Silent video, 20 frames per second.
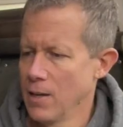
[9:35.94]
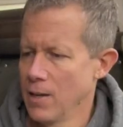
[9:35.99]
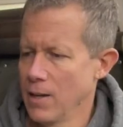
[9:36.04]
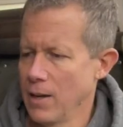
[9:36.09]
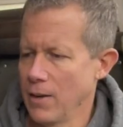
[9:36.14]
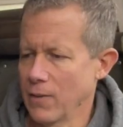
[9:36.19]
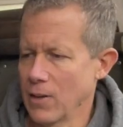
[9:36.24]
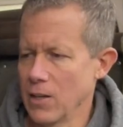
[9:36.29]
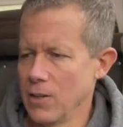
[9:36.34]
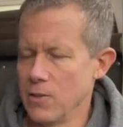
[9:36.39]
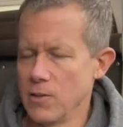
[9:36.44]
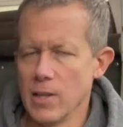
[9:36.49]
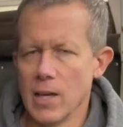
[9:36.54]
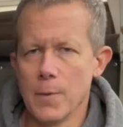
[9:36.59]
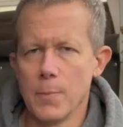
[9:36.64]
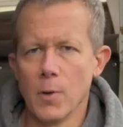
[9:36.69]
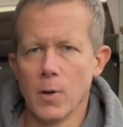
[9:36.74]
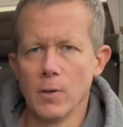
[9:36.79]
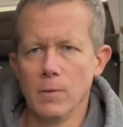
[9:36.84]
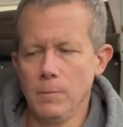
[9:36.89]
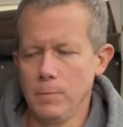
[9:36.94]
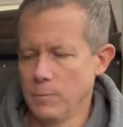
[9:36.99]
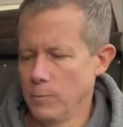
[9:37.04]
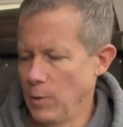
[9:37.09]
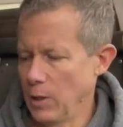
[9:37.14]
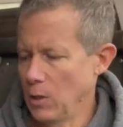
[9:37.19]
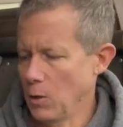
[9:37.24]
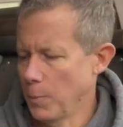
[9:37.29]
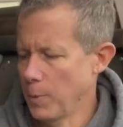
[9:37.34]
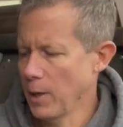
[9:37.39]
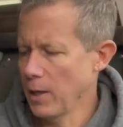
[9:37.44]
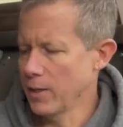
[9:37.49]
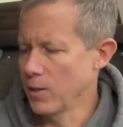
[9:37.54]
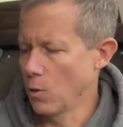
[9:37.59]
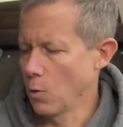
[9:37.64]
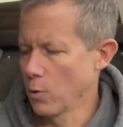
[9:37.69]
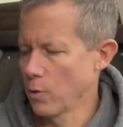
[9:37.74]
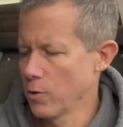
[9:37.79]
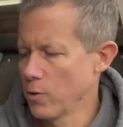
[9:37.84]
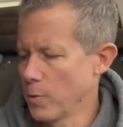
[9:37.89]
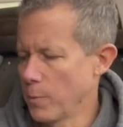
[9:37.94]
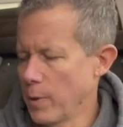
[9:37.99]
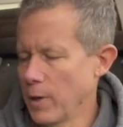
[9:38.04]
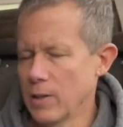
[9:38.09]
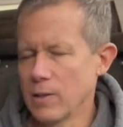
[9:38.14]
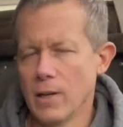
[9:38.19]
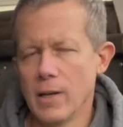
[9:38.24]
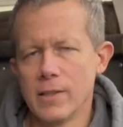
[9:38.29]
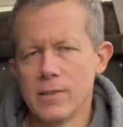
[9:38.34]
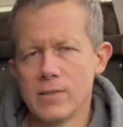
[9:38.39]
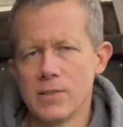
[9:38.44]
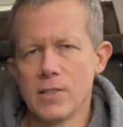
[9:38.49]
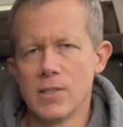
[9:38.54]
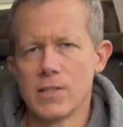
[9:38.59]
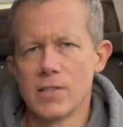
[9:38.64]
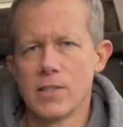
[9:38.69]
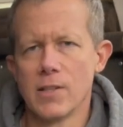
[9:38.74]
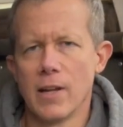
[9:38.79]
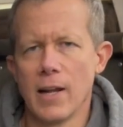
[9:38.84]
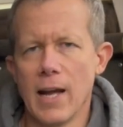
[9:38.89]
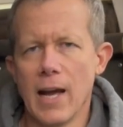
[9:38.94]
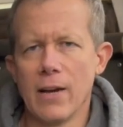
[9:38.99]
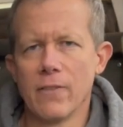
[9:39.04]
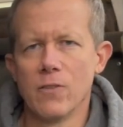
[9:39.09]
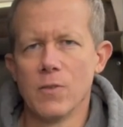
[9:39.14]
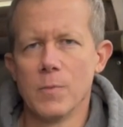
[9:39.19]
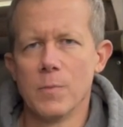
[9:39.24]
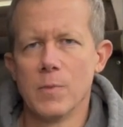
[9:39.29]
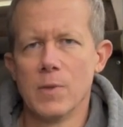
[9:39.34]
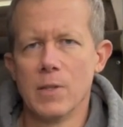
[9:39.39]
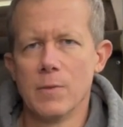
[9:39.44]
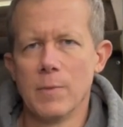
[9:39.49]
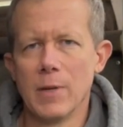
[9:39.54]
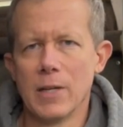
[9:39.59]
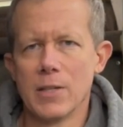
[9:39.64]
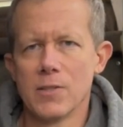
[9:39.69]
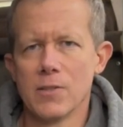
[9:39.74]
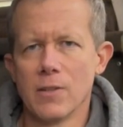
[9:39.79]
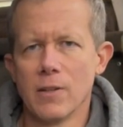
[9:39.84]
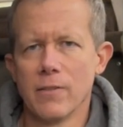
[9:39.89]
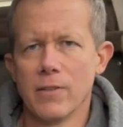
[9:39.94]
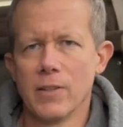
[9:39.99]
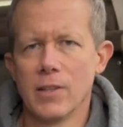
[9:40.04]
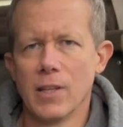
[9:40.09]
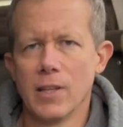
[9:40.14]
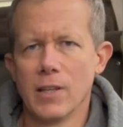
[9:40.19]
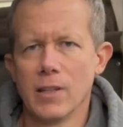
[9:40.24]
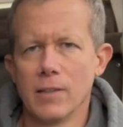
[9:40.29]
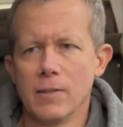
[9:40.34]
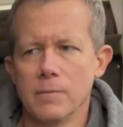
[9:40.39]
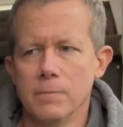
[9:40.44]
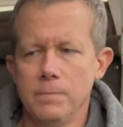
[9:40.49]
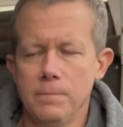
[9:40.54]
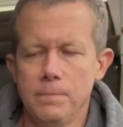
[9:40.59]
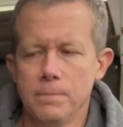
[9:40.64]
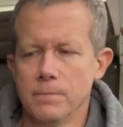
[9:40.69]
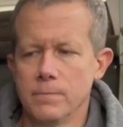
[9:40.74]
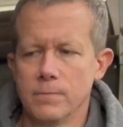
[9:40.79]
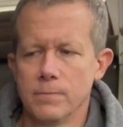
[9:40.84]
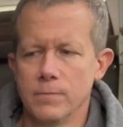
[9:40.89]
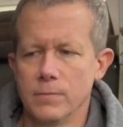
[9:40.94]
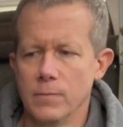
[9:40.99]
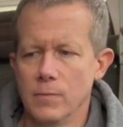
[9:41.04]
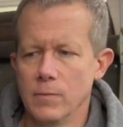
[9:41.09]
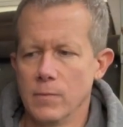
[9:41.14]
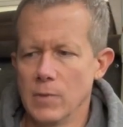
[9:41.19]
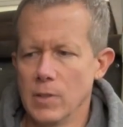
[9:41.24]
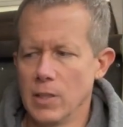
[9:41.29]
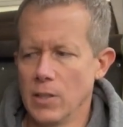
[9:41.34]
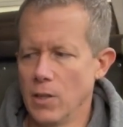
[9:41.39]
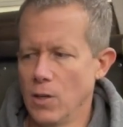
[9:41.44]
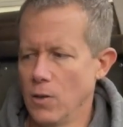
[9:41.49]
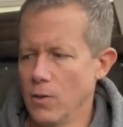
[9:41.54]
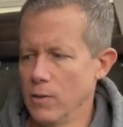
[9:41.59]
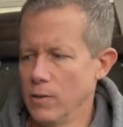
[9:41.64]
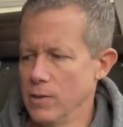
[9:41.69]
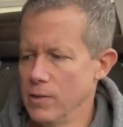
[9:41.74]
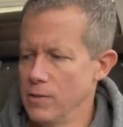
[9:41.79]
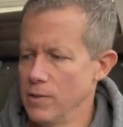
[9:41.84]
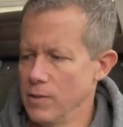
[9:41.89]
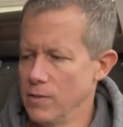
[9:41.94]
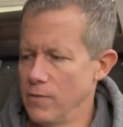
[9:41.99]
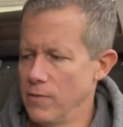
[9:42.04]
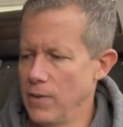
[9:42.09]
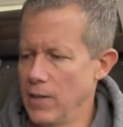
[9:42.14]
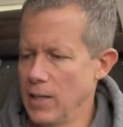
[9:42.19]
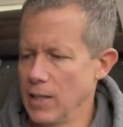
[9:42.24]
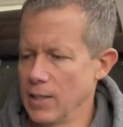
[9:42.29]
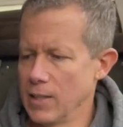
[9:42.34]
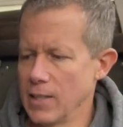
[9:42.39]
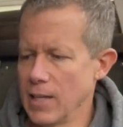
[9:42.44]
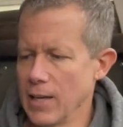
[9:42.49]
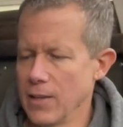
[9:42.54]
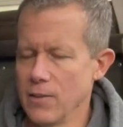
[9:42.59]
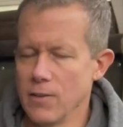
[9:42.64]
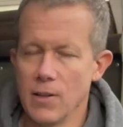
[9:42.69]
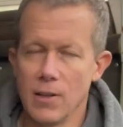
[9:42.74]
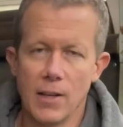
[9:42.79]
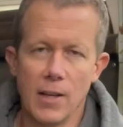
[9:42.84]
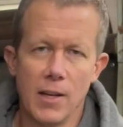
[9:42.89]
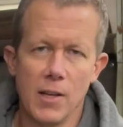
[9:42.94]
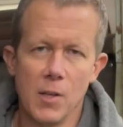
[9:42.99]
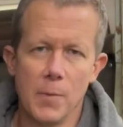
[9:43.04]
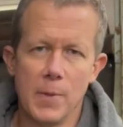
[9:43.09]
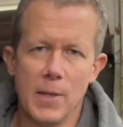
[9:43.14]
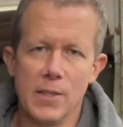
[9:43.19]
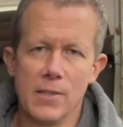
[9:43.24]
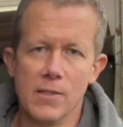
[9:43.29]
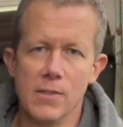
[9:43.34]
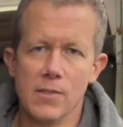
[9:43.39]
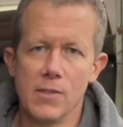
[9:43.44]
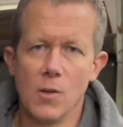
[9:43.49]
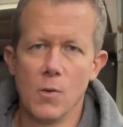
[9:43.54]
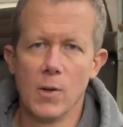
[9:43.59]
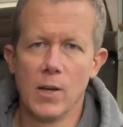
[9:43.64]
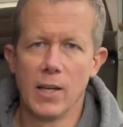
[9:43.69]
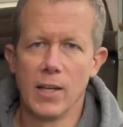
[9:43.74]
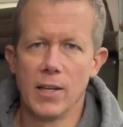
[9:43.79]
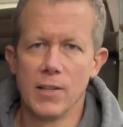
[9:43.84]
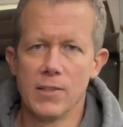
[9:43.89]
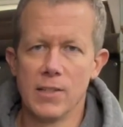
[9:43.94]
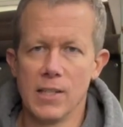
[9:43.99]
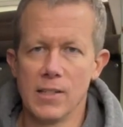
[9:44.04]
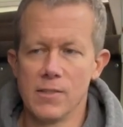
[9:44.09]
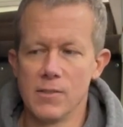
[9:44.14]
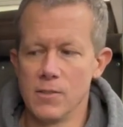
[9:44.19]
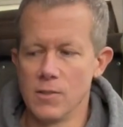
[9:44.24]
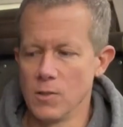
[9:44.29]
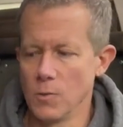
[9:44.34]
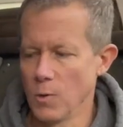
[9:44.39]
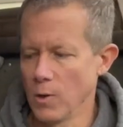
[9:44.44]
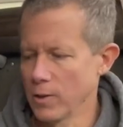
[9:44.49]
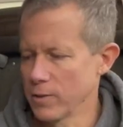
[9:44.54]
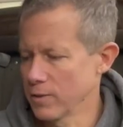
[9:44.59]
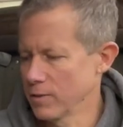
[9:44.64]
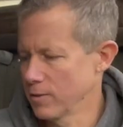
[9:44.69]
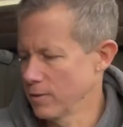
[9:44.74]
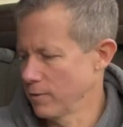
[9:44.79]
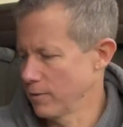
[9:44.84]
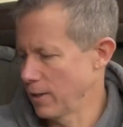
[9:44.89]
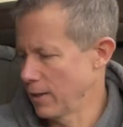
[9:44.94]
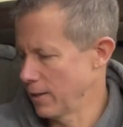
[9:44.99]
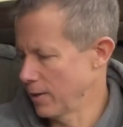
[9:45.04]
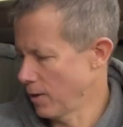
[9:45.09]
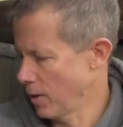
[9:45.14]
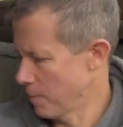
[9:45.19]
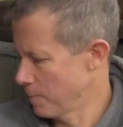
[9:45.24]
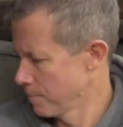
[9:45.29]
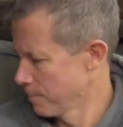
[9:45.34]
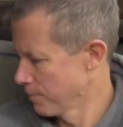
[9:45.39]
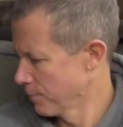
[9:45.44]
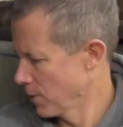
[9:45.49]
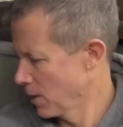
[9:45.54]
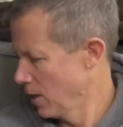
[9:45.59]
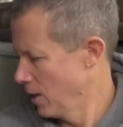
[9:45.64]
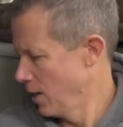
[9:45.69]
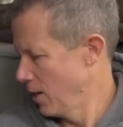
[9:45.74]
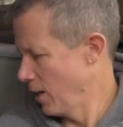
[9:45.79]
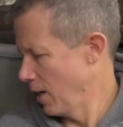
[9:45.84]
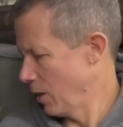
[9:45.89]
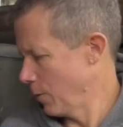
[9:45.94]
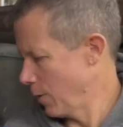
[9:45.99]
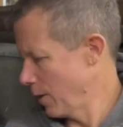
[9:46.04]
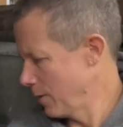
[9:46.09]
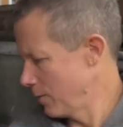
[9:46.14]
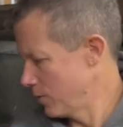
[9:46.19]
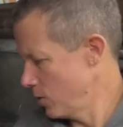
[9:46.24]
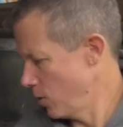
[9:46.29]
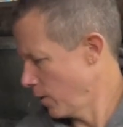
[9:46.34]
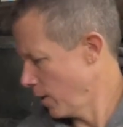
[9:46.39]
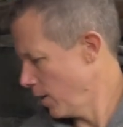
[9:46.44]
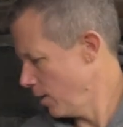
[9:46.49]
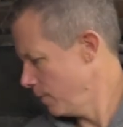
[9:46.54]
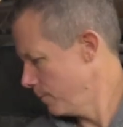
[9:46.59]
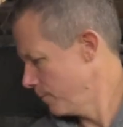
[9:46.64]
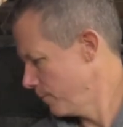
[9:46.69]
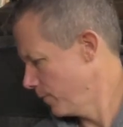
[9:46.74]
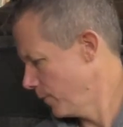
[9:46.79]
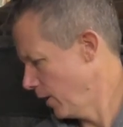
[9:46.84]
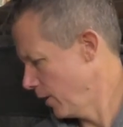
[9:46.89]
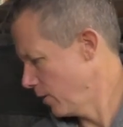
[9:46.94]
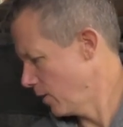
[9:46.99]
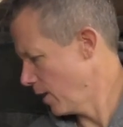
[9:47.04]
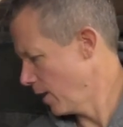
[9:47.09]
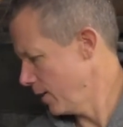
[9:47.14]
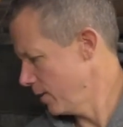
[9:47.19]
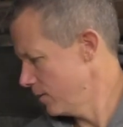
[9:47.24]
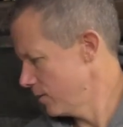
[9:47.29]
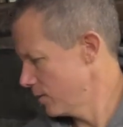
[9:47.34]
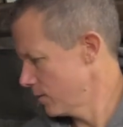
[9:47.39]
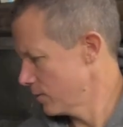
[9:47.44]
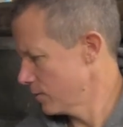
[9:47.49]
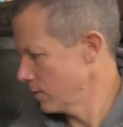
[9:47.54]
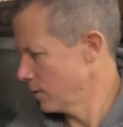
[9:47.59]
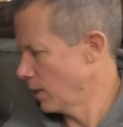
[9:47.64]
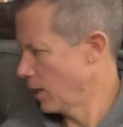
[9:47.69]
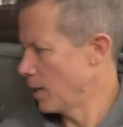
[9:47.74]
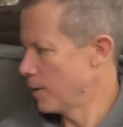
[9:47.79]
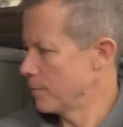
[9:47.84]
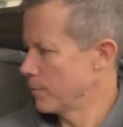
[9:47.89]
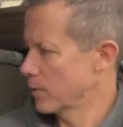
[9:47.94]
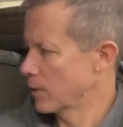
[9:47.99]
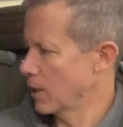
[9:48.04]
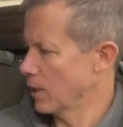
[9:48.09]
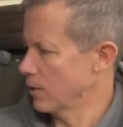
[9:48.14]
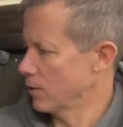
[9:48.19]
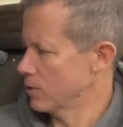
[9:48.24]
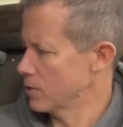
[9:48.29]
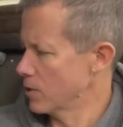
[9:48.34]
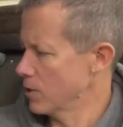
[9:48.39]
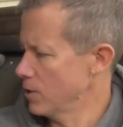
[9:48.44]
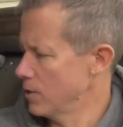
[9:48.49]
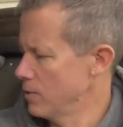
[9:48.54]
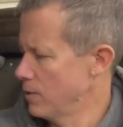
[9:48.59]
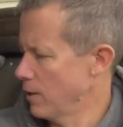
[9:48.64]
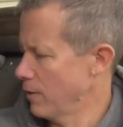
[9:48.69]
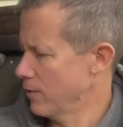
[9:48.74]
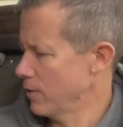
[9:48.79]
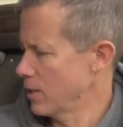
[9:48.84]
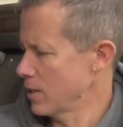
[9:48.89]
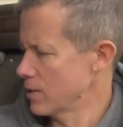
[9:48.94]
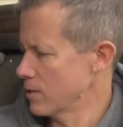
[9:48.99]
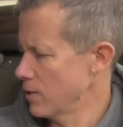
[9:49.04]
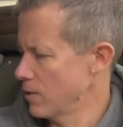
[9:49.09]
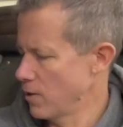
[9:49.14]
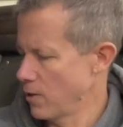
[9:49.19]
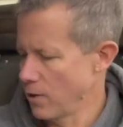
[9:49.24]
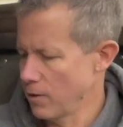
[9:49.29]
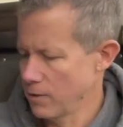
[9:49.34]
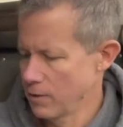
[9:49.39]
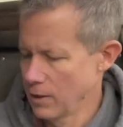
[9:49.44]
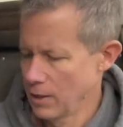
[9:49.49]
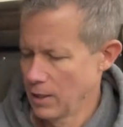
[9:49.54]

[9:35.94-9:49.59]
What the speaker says: I've got to do that part. But I'll probably order the brake lines just to have them and make sure everything, you know, is fitting together, and I got all the pieces, so when I get a chance to do the work, they're ready to go. Anyway, SoCal, thank you guys. Kit looks good. Everything's in here.